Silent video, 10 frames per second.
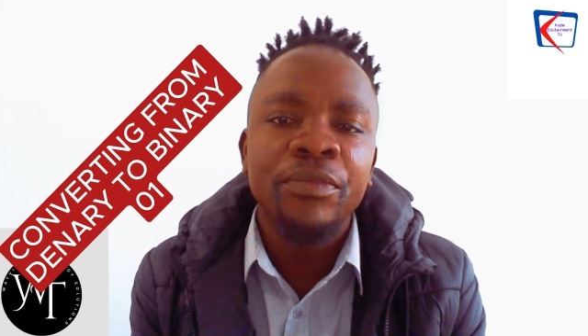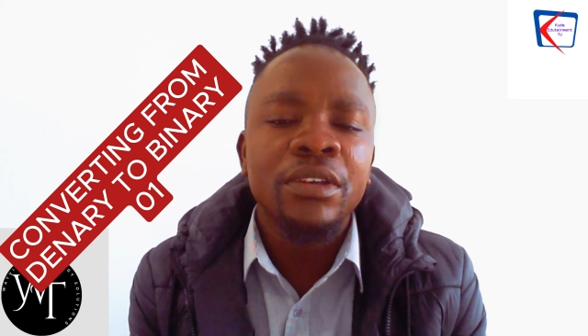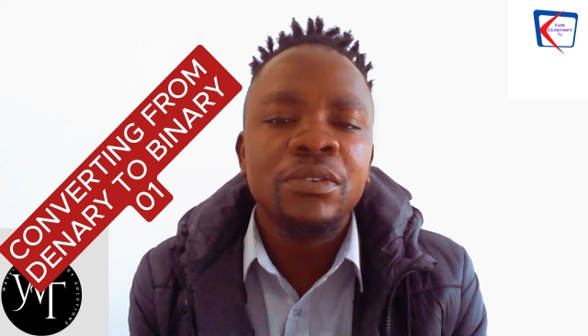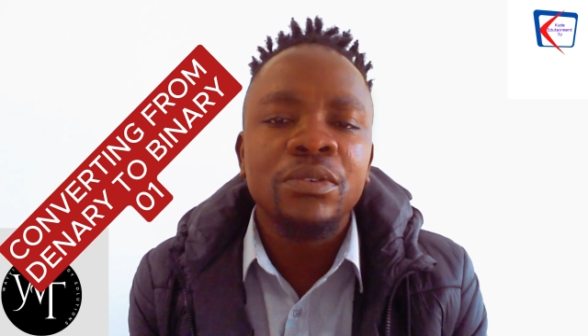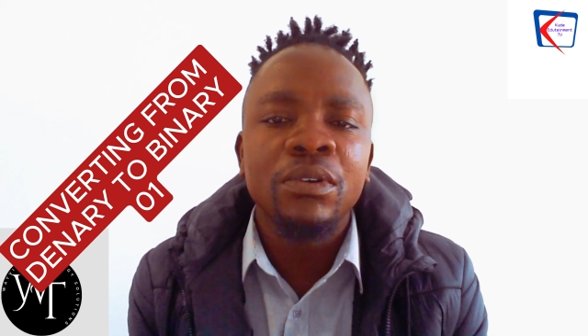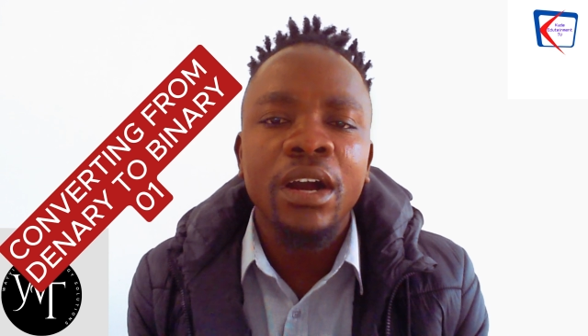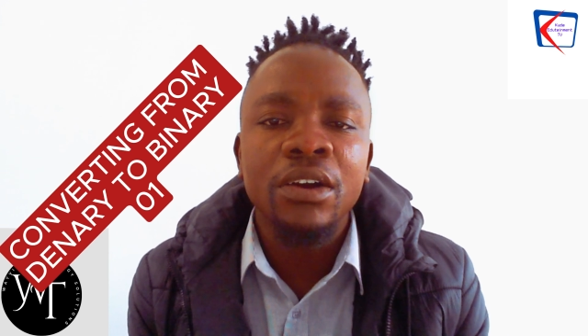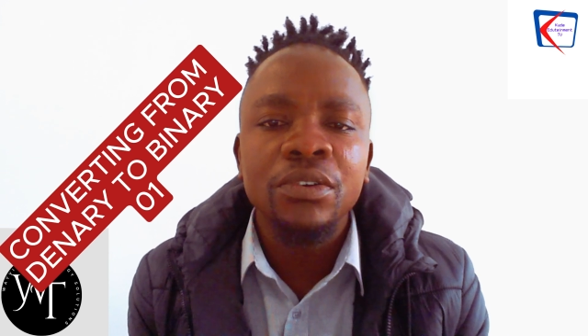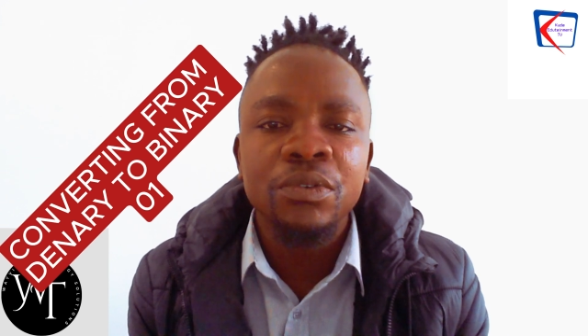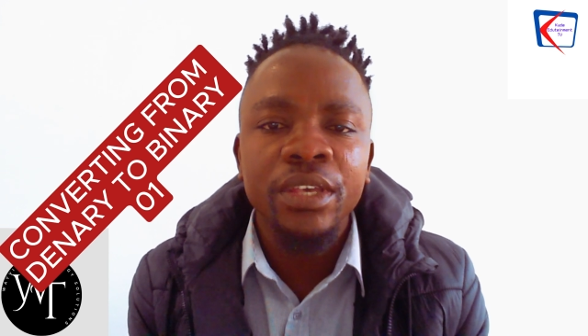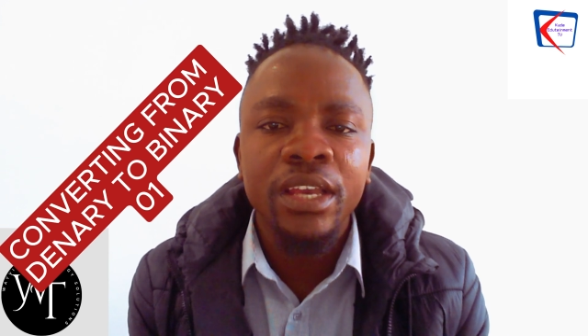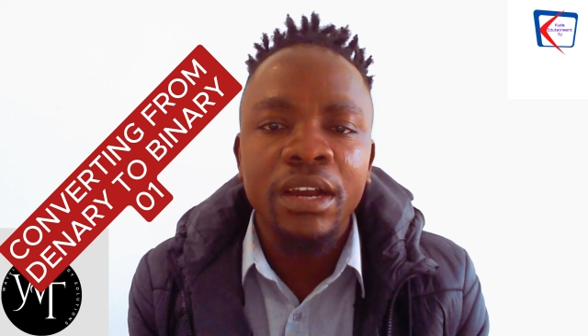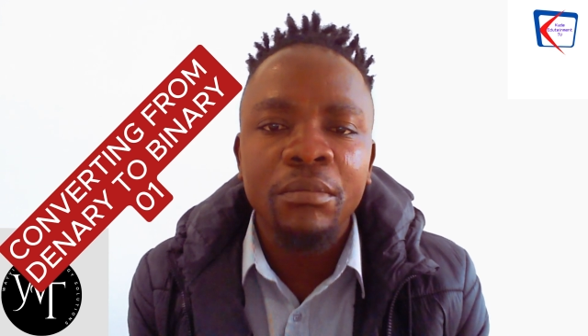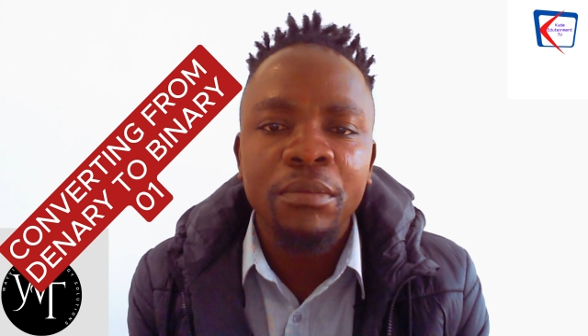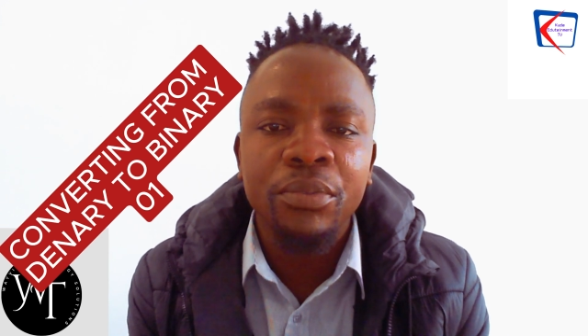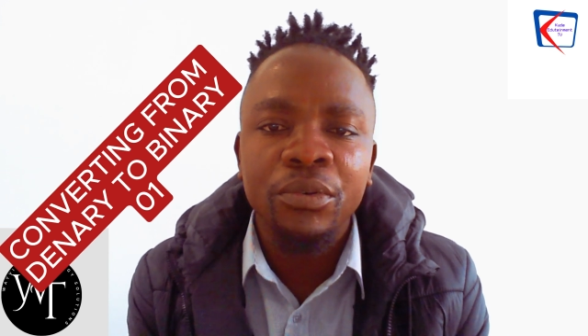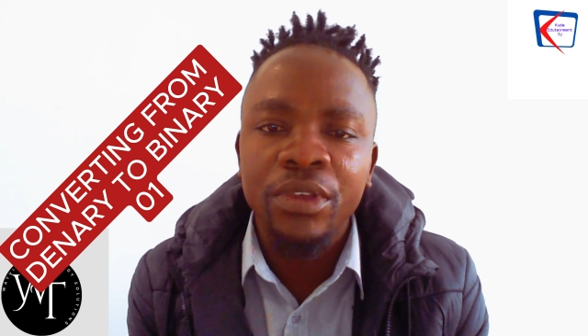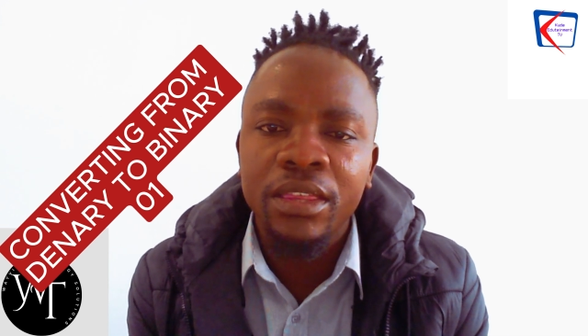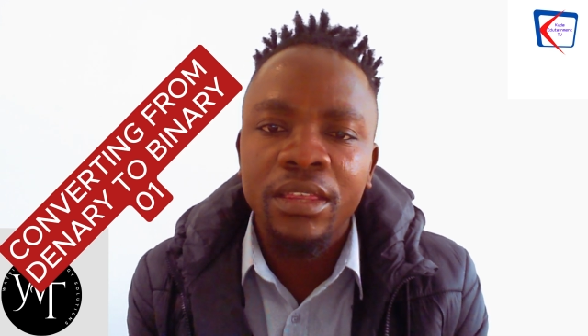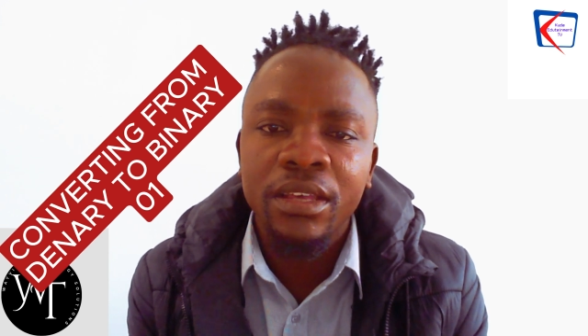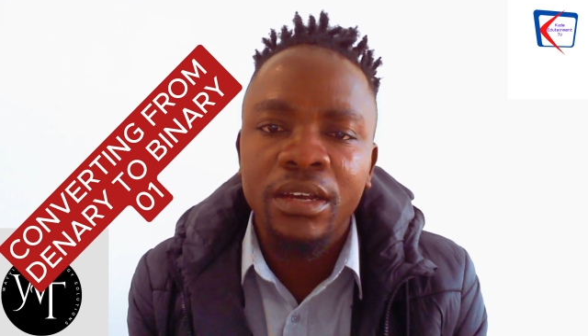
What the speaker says: So how do we come up with